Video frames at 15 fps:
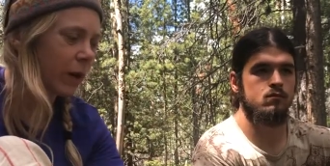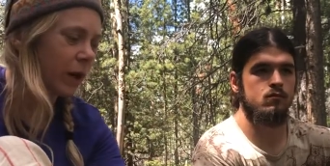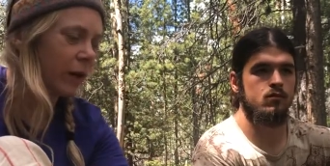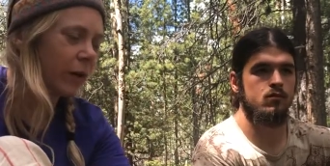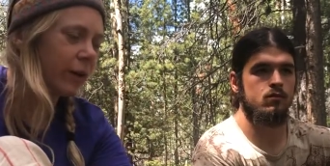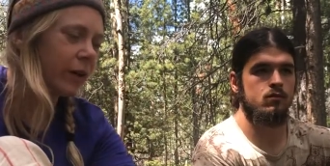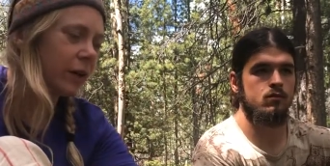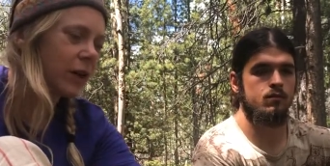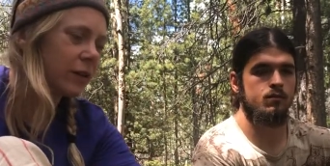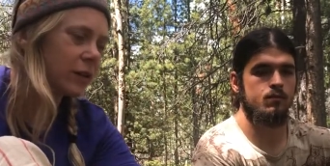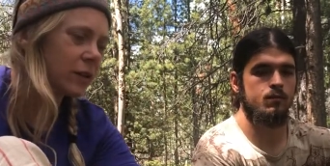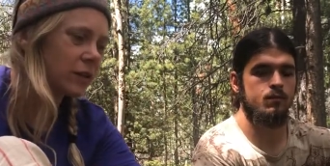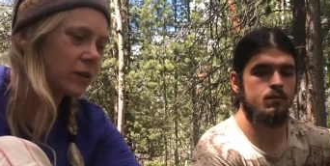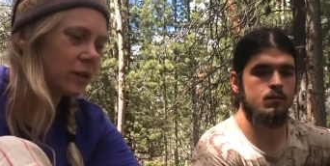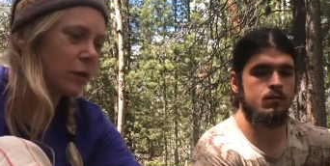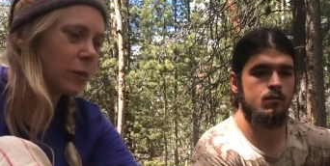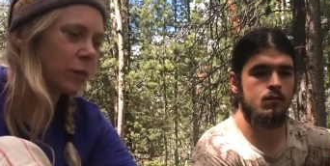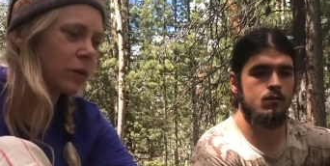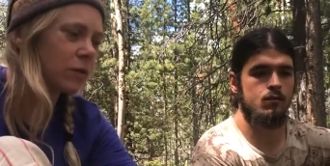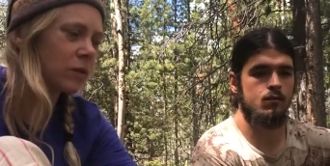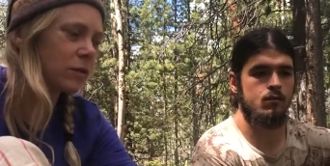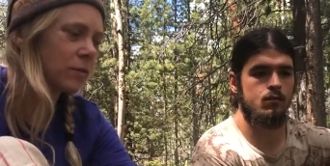Speaker 1: by going at this
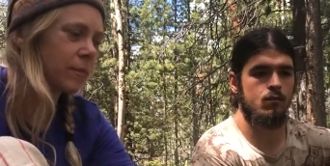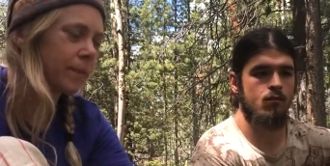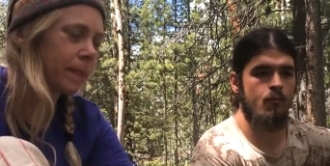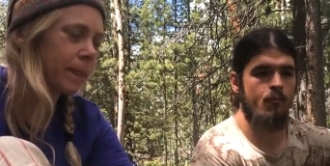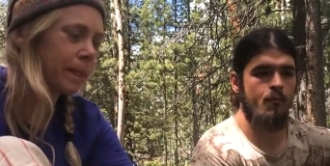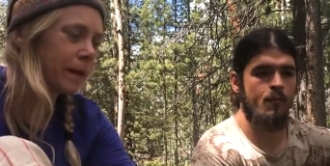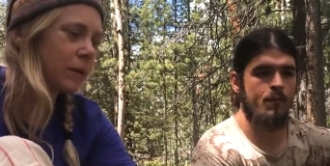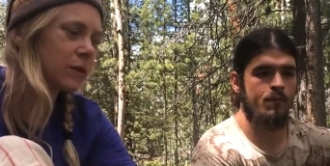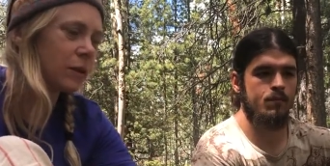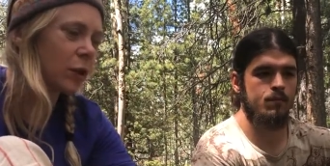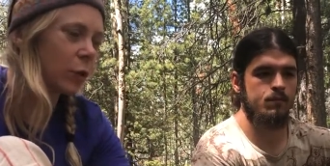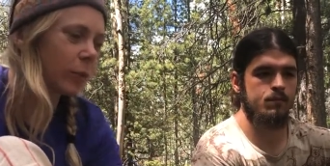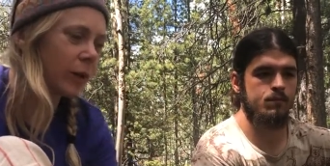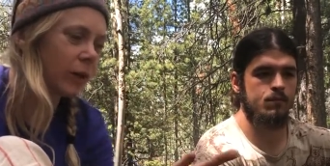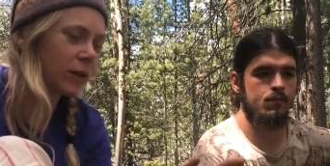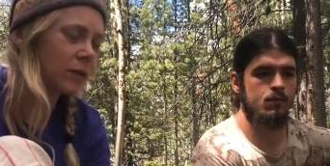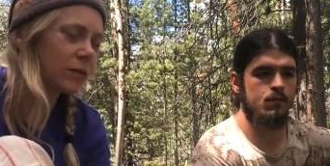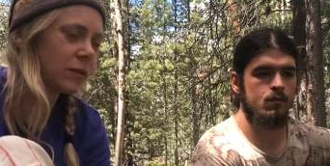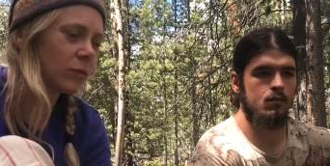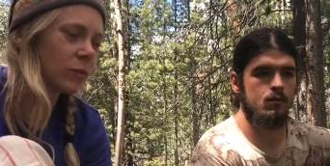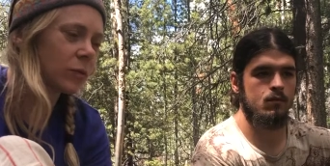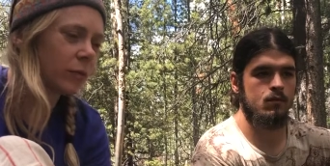human slow
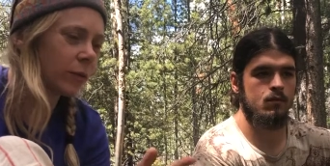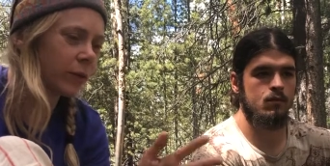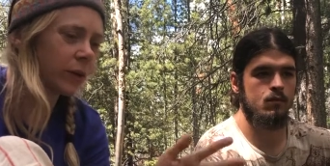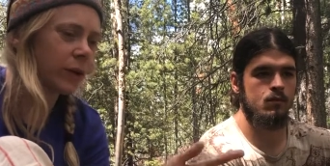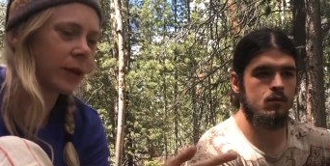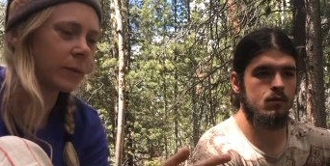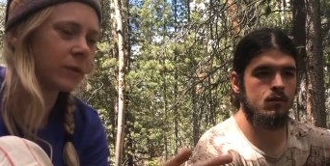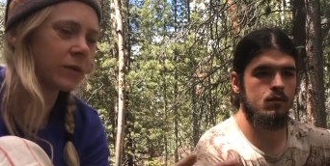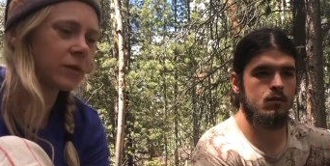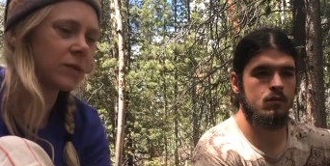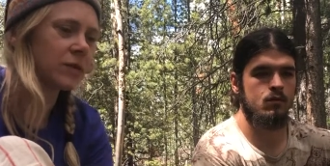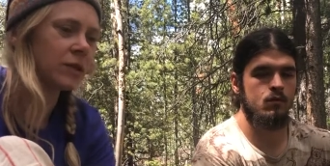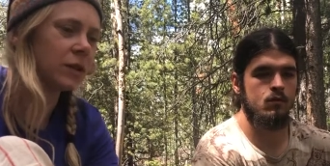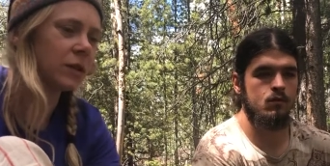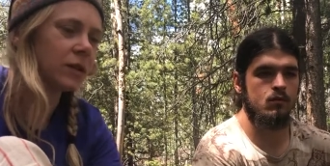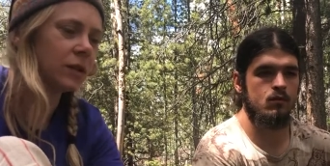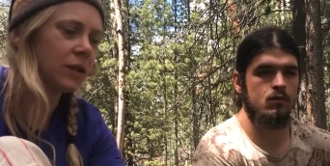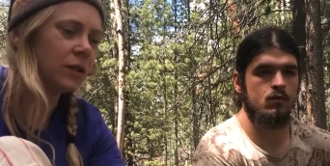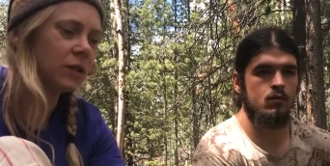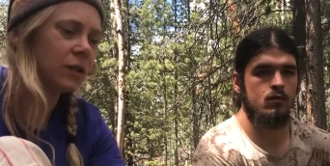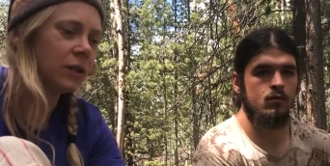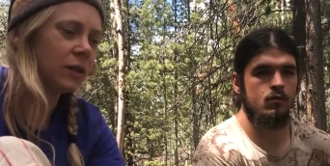pace we're really able to
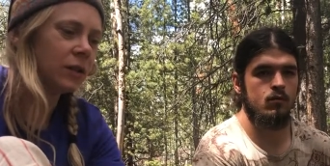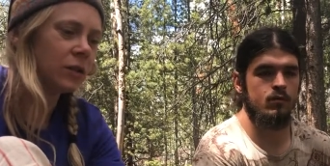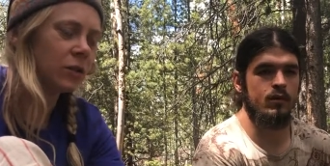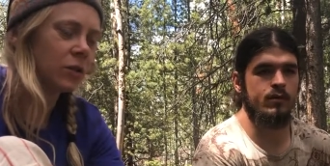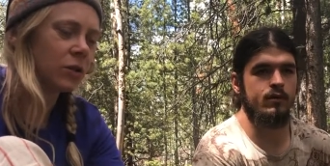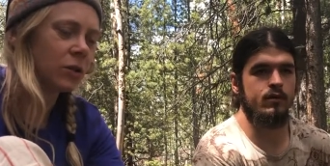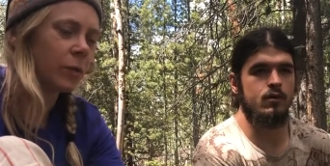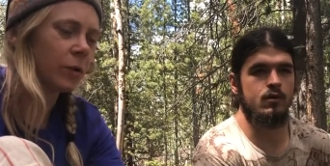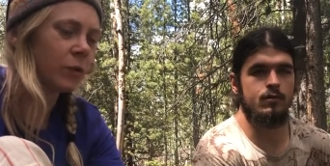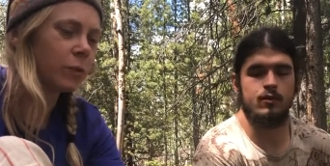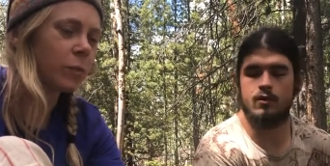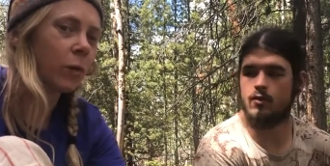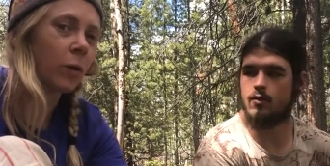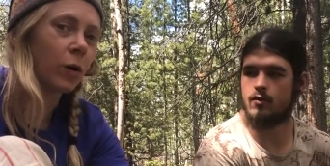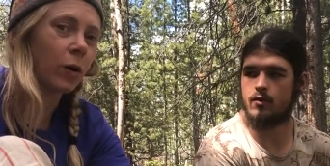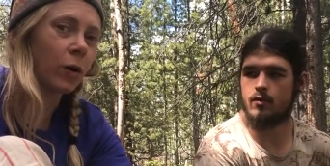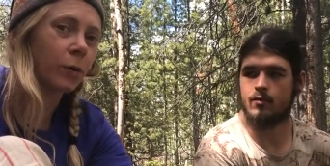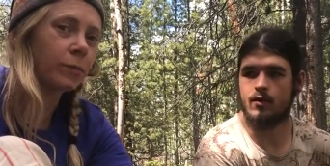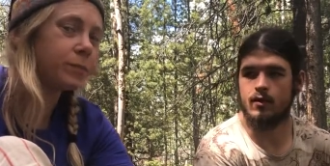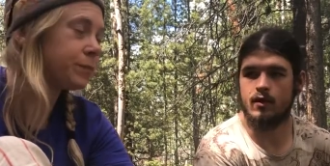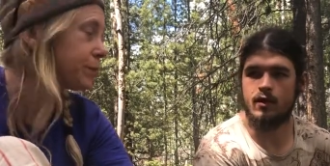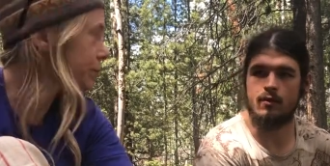see we're probably so going to be more. going
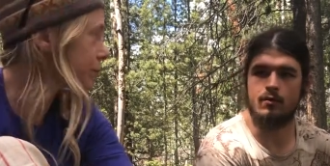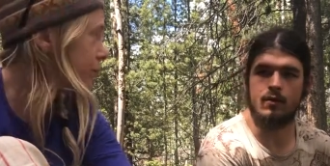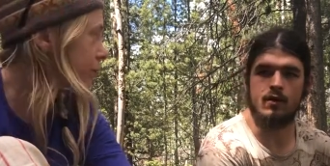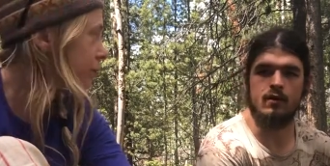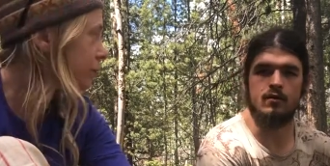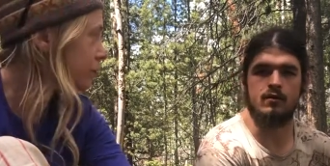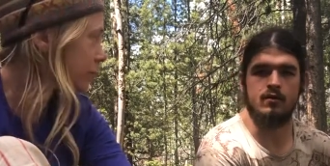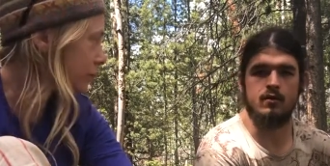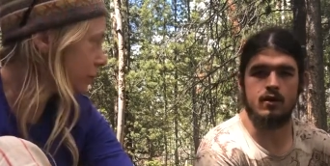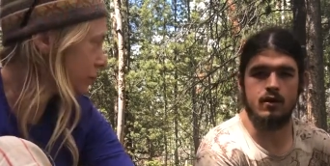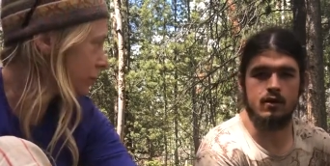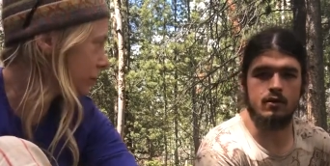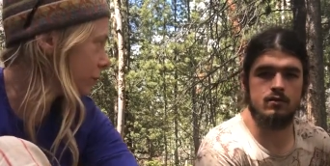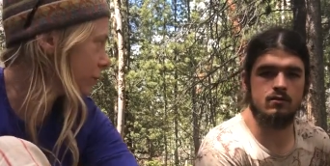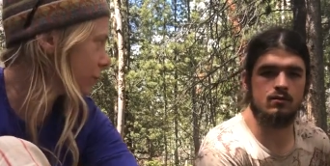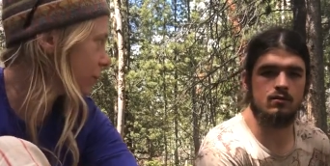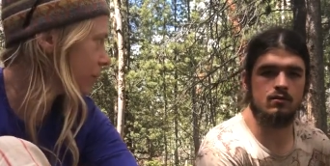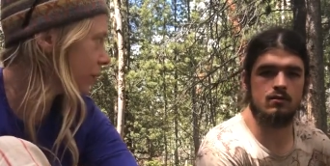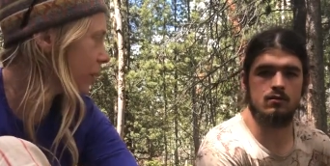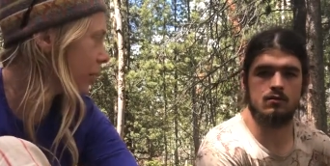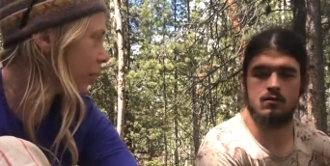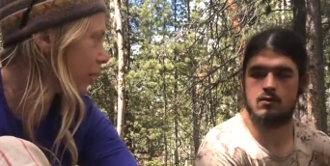about
Speaker 2: eight miles a day
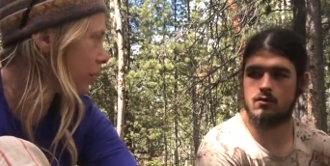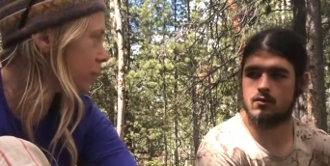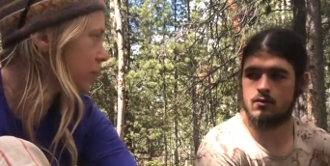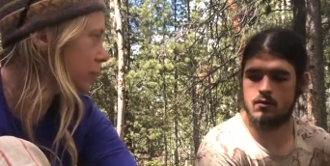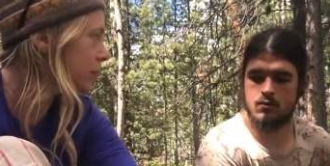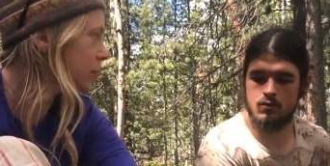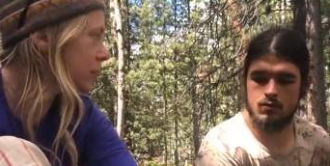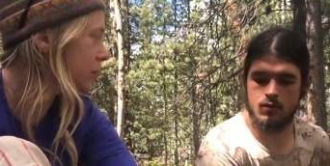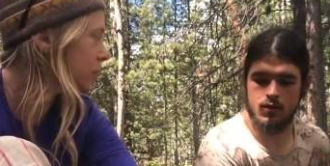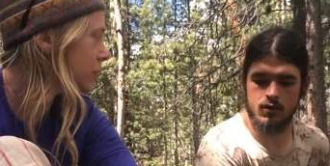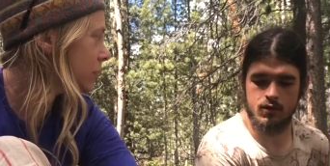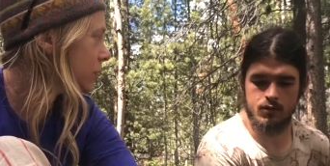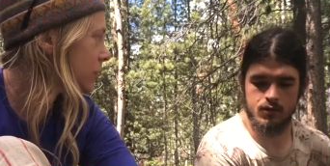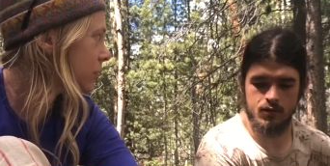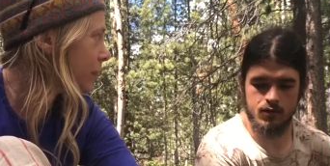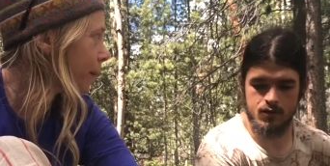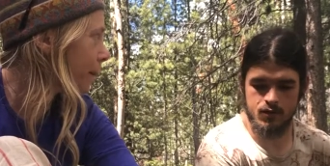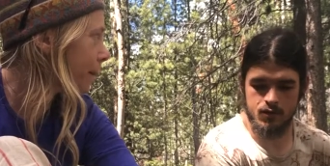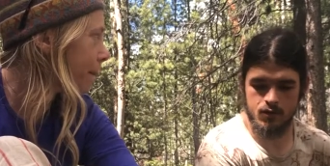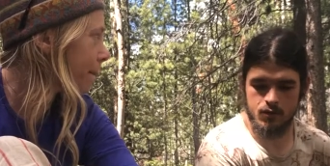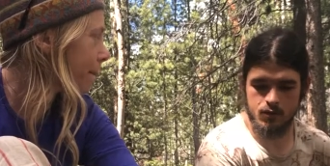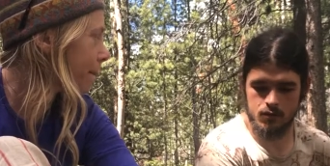yeah walking really
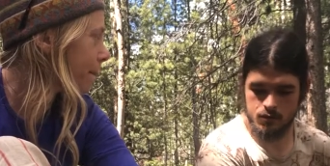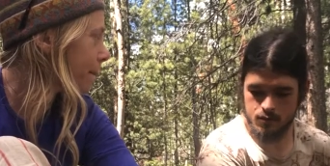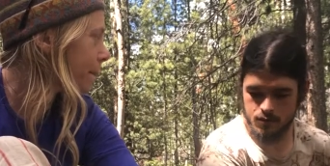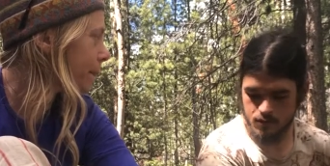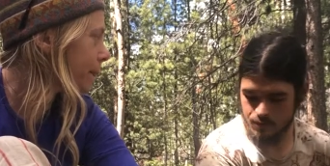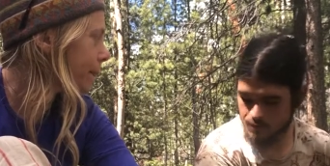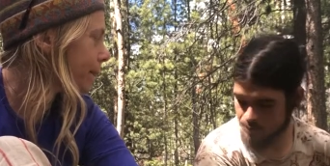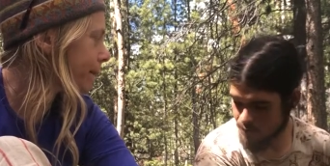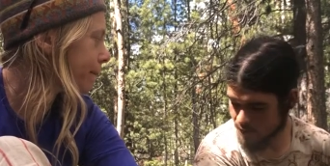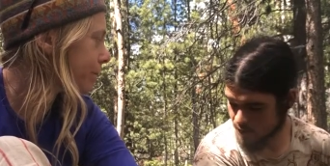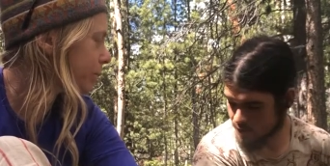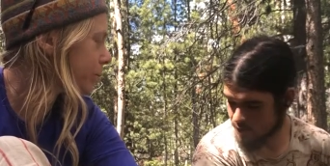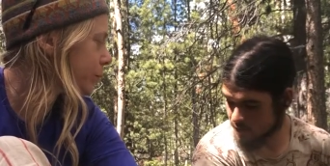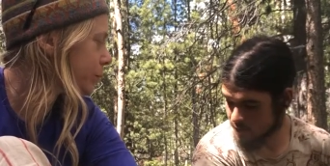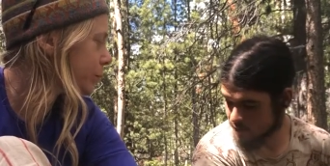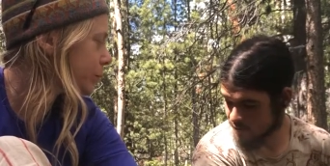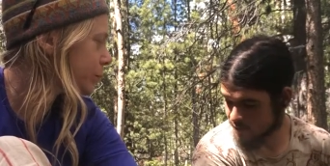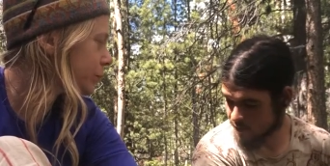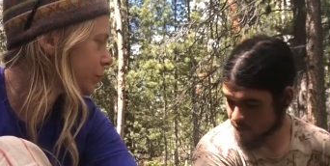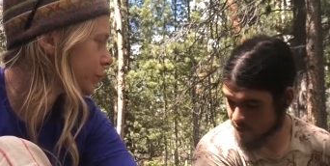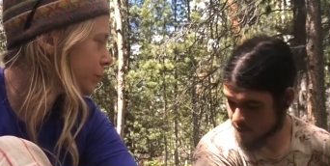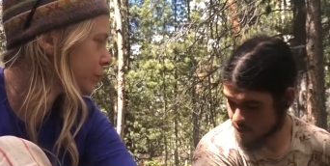slow we're going to be bringing some
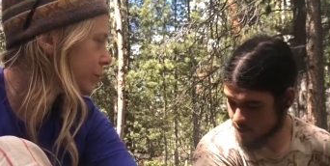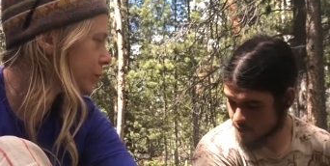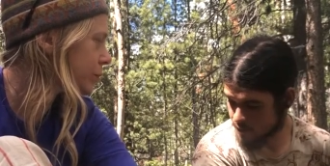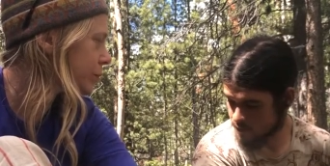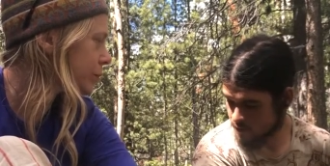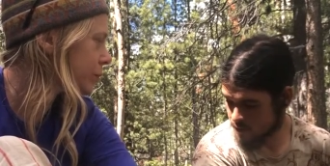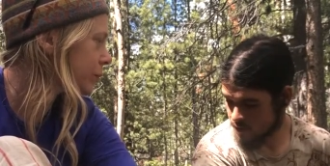different gear